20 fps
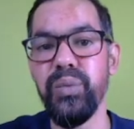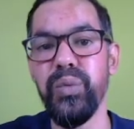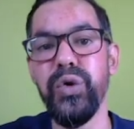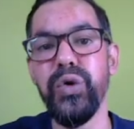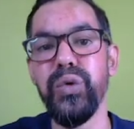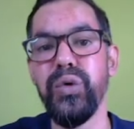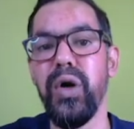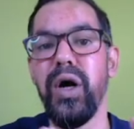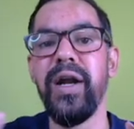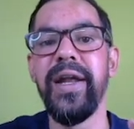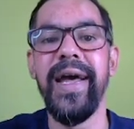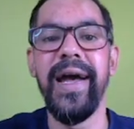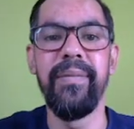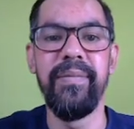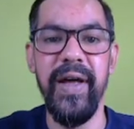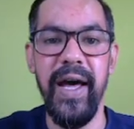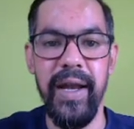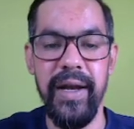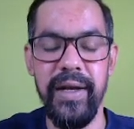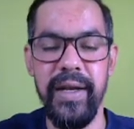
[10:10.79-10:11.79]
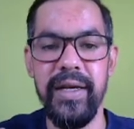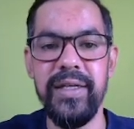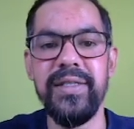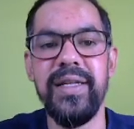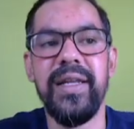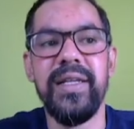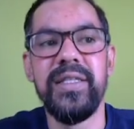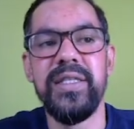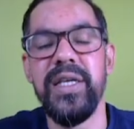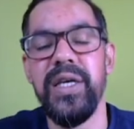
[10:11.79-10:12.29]
We do not have direct tax.
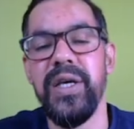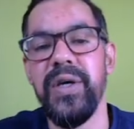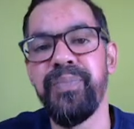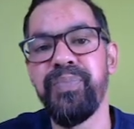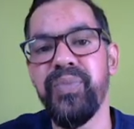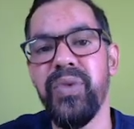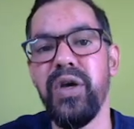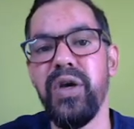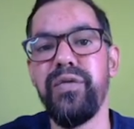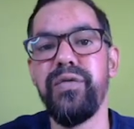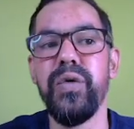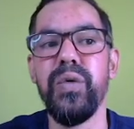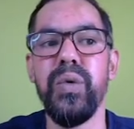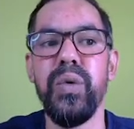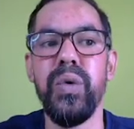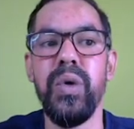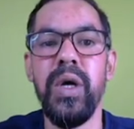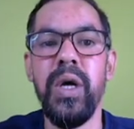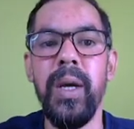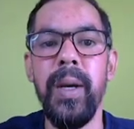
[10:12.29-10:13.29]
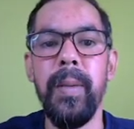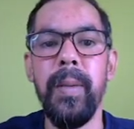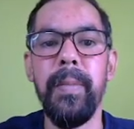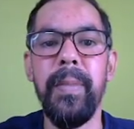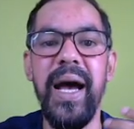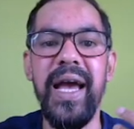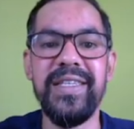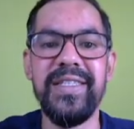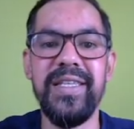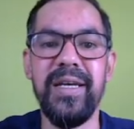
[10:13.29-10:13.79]
Let's say if you
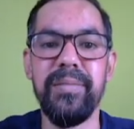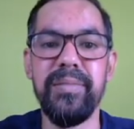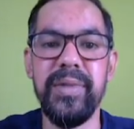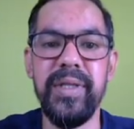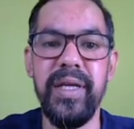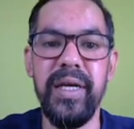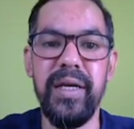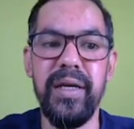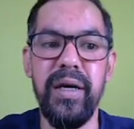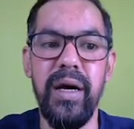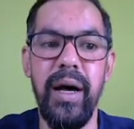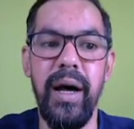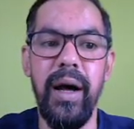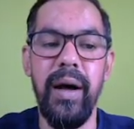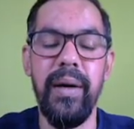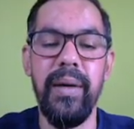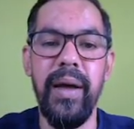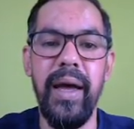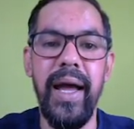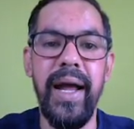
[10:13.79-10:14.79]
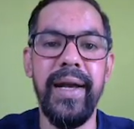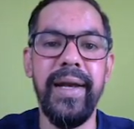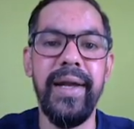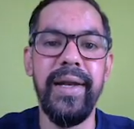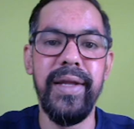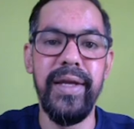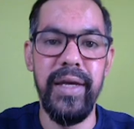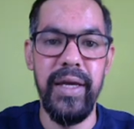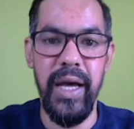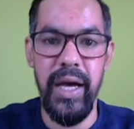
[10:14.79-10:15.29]
buy something at
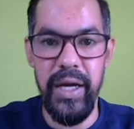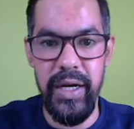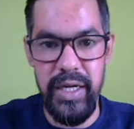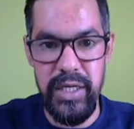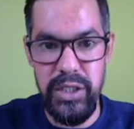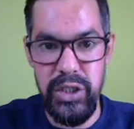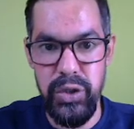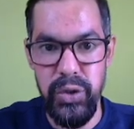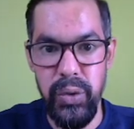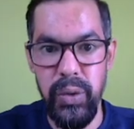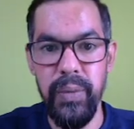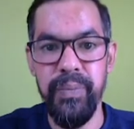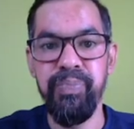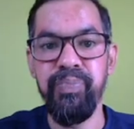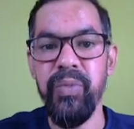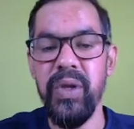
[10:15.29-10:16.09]
any restaurant,